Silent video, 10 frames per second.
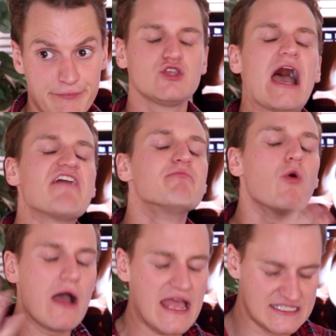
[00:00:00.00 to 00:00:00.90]
You have
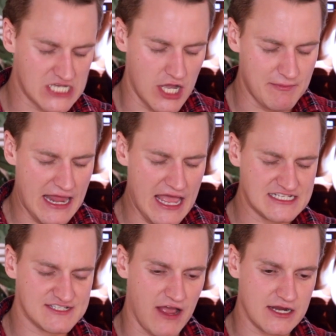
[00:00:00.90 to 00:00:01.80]
more airtime in
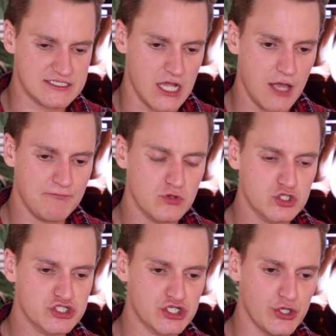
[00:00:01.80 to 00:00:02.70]
X Factor
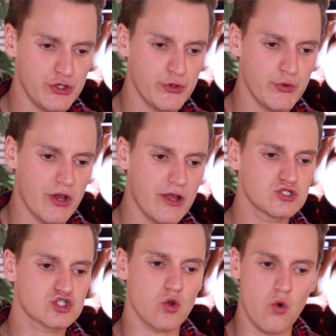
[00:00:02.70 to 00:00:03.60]
to
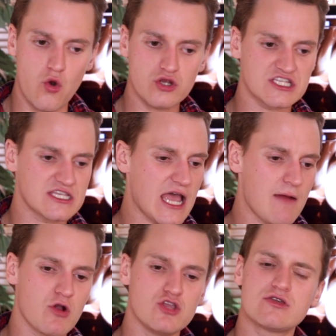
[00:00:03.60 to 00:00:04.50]
talk to the camera.